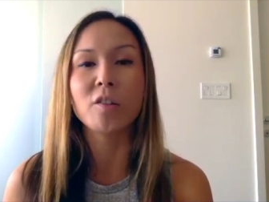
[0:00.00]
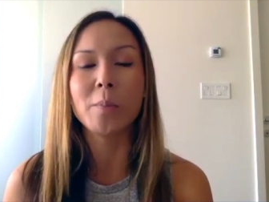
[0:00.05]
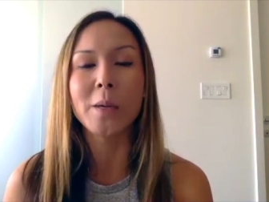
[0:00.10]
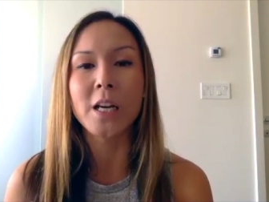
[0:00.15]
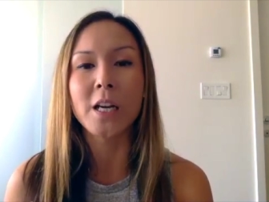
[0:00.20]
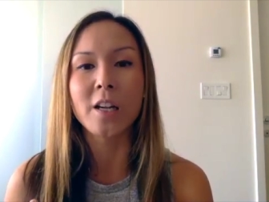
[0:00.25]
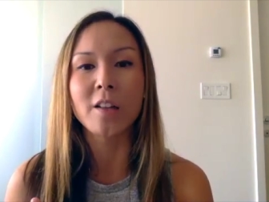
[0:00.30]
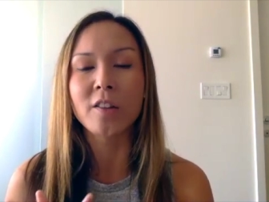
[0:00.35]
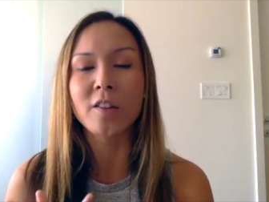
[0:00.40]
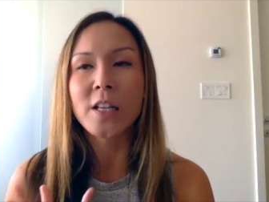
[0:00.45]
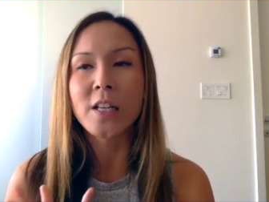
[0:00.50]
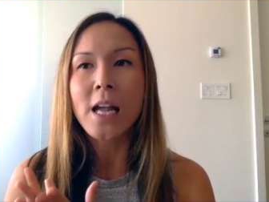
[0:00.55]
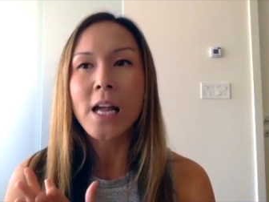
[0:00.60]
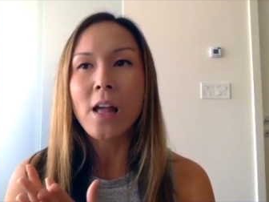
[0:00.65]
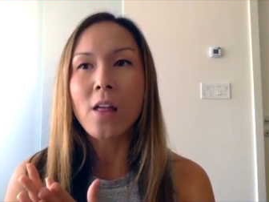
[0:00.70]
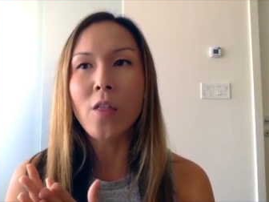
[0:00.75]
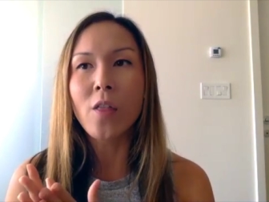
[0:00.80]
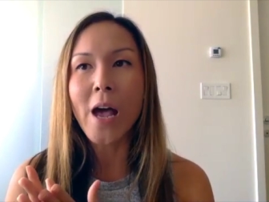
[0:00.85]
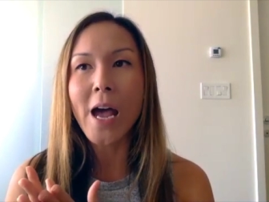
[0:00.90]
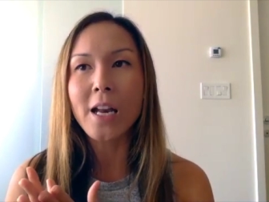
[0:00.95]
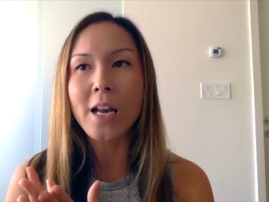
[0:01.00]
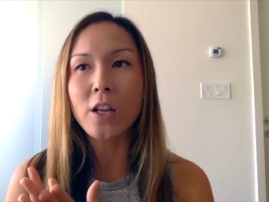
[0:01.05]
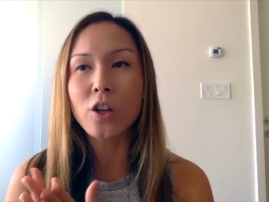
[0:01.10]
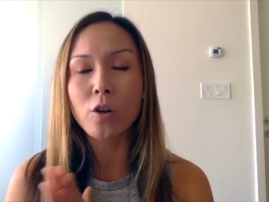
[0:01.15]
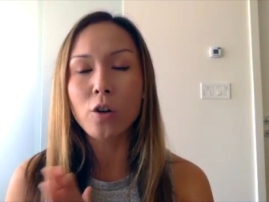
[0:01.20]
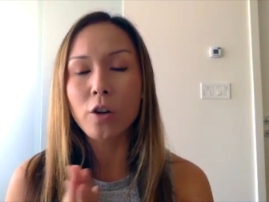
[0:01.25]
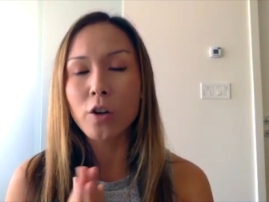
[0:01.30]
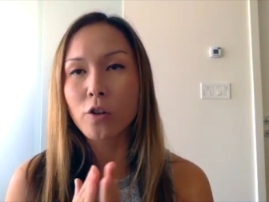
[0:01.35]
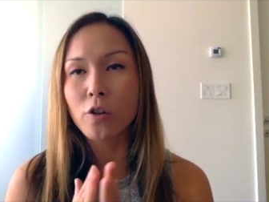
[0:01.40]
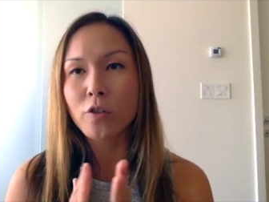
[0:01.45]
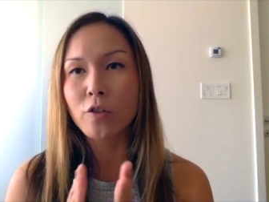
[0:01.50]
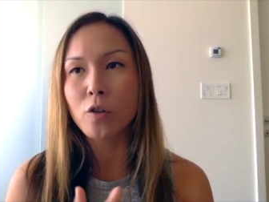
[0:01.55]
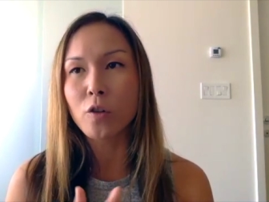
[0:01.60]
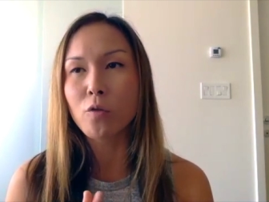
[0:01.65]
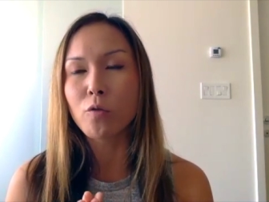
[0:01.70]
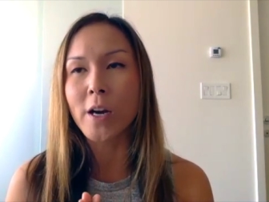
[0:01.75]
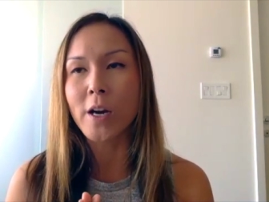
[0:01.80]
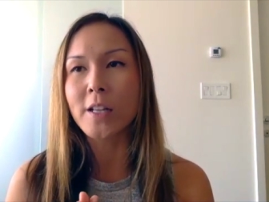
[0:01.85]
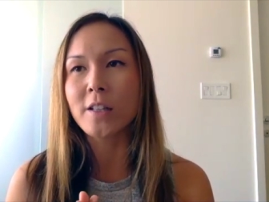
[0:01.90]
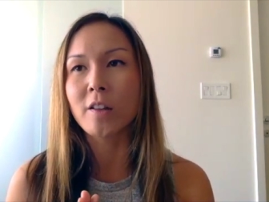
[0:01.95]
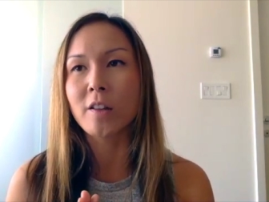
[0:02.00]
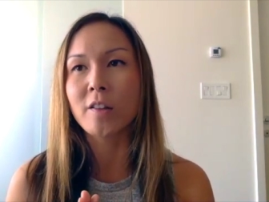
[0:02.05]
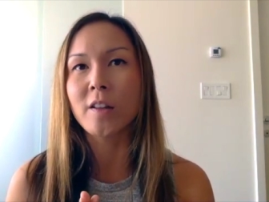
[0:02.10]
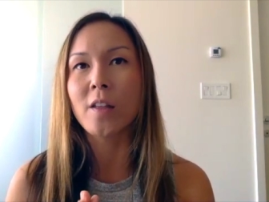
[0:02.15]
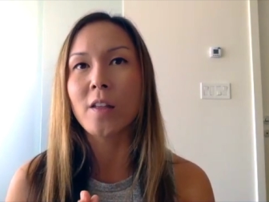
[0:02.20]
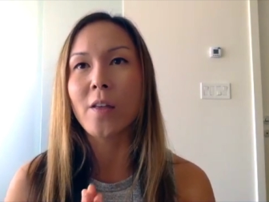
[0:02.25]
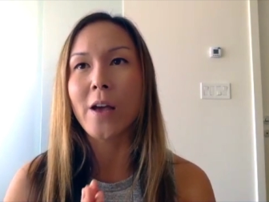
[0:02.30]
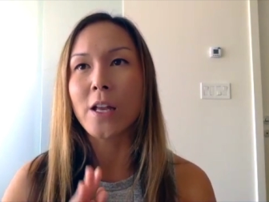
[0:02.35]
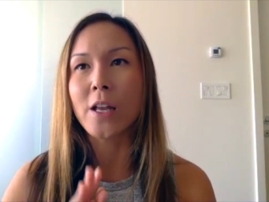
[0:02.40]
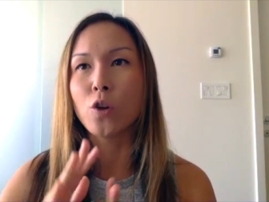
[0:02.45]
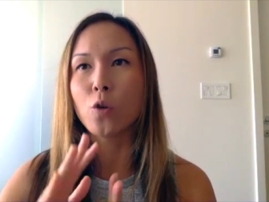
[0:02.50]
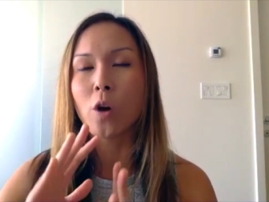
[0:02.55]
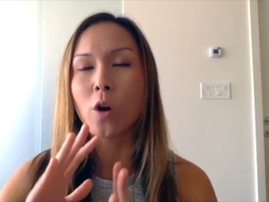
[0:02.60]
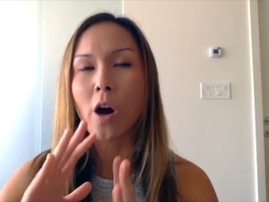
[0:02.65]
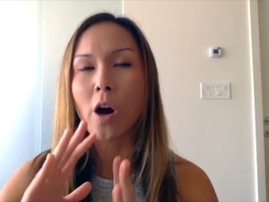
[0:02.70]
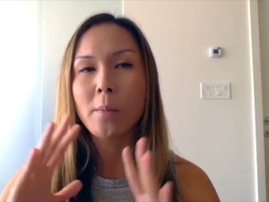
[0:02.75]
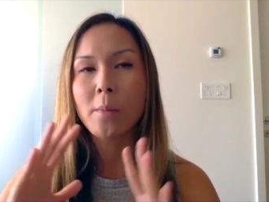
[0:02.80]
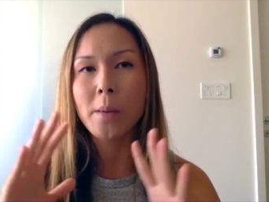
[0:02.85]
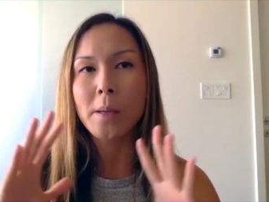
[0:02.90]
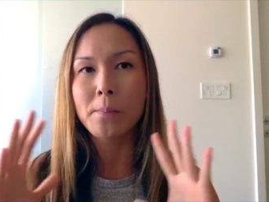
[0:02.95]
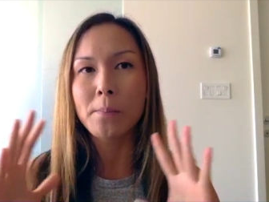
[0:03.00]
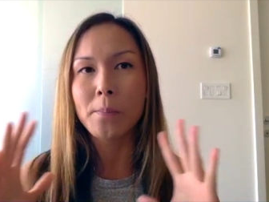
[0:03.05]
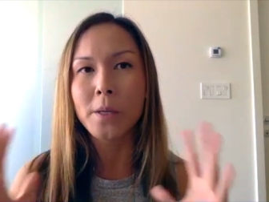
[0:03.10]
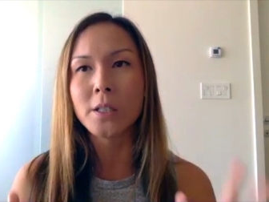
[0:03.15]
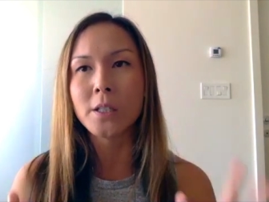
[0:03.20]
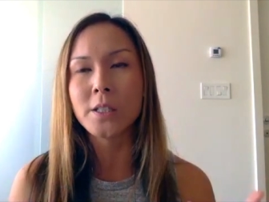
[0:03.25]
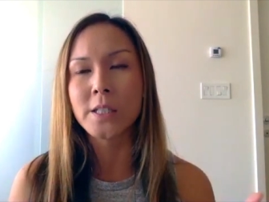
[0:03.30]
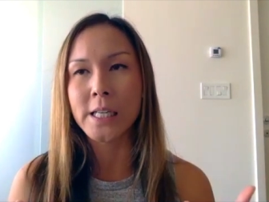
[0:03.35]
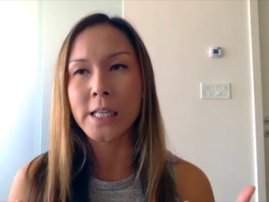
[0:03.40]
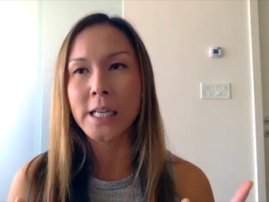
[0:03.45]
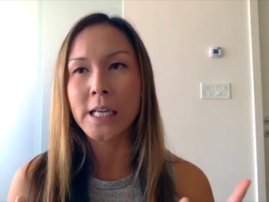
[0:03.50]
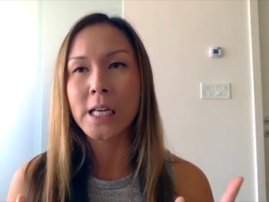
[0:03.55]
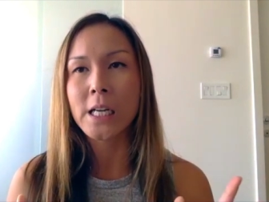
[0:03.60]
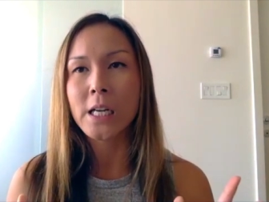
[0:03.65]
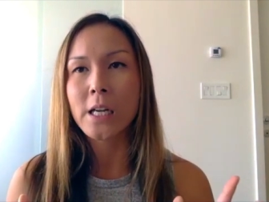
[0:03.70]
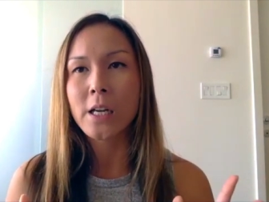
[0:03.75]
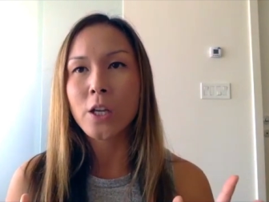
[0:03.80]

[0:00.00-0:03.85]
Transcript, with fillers: because that you're so right to say that you have to be building